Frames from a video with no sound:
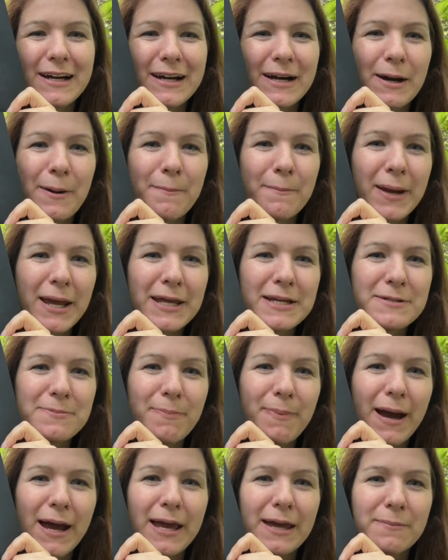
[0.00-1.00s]
made
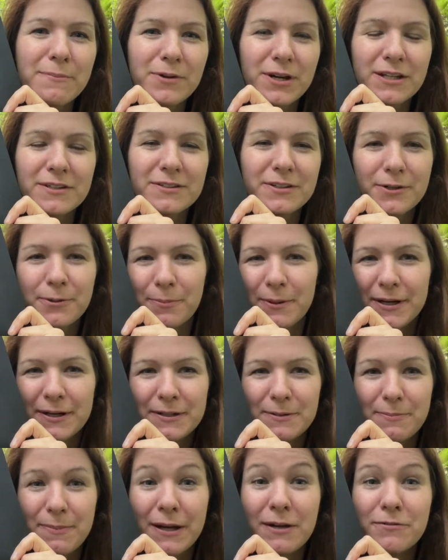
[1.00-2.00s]
by Brett
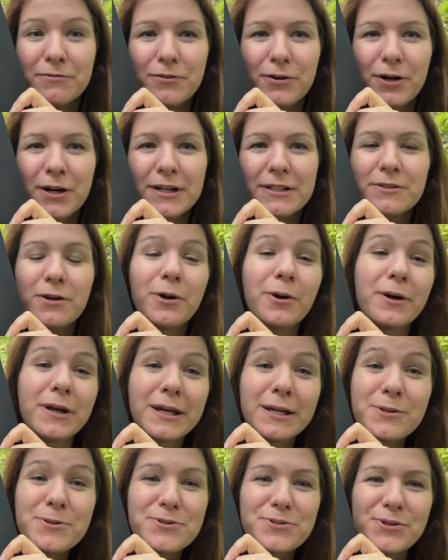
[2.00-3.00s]
Robert Benford or
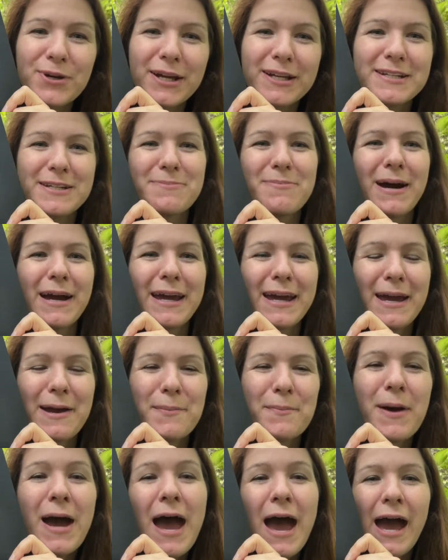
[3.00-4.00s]
illustrated by
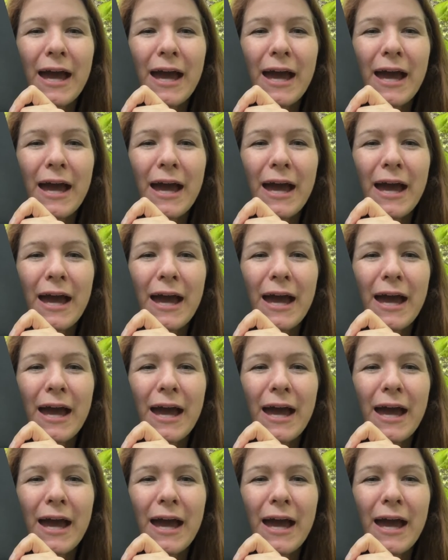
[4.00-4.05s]
him,